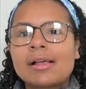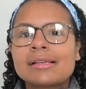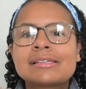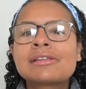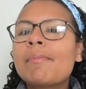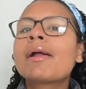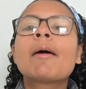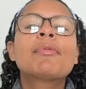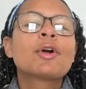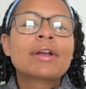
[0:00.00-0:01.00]
stepping
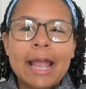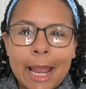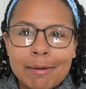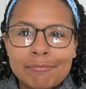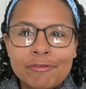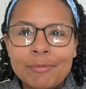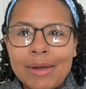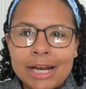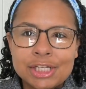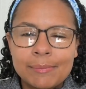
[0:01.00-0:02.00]
up their game for
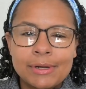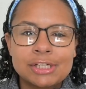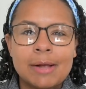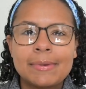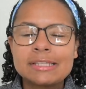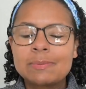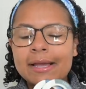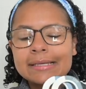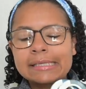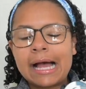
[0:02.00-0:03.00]
matching pajamas
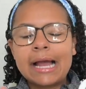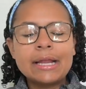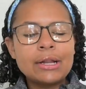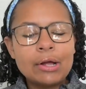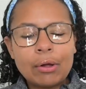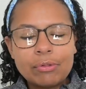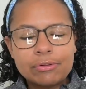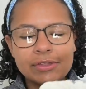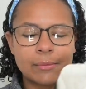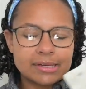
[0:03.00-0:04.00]
because I know
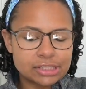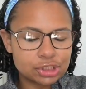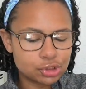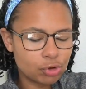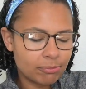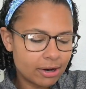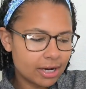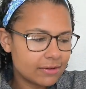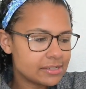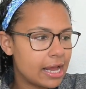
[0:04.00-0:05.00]
that there was a short
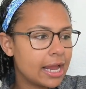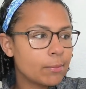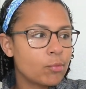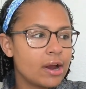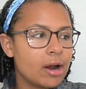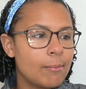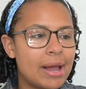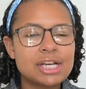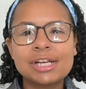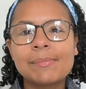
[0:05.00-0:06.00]
period of time where
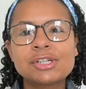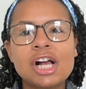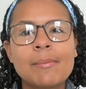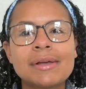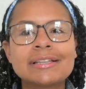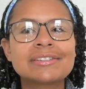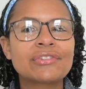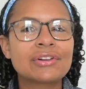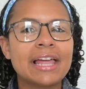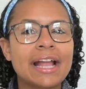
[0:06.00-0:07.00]
matching pajamas
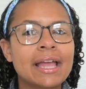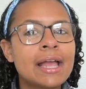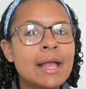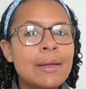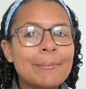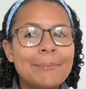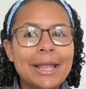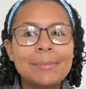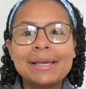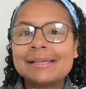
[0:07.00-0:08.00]
for like
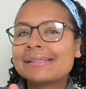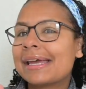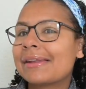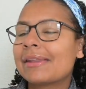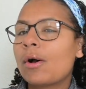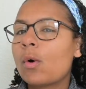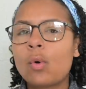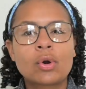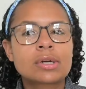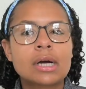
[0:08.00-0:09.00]
babies and
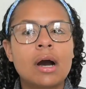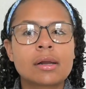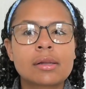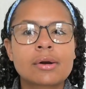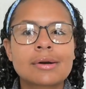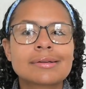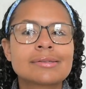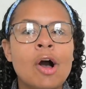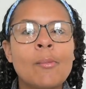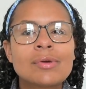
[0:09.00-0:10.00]
older
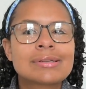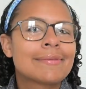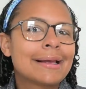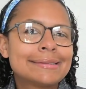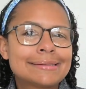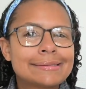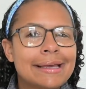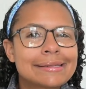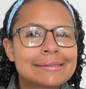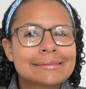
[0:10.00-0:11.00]
toddlers almost in like
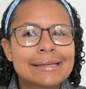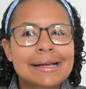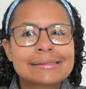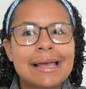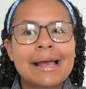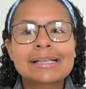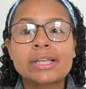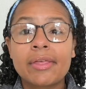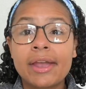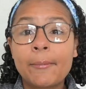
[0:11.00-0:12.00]
6 to 6X,
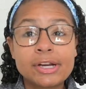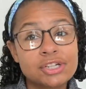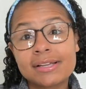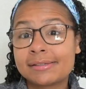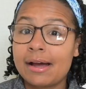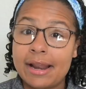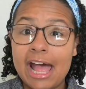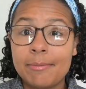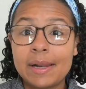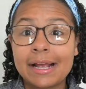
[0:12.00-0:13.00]
it was just not
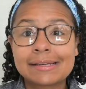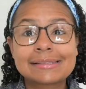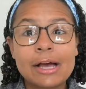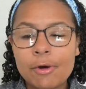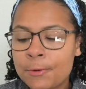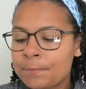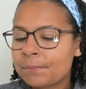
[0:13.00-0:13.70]
happening. So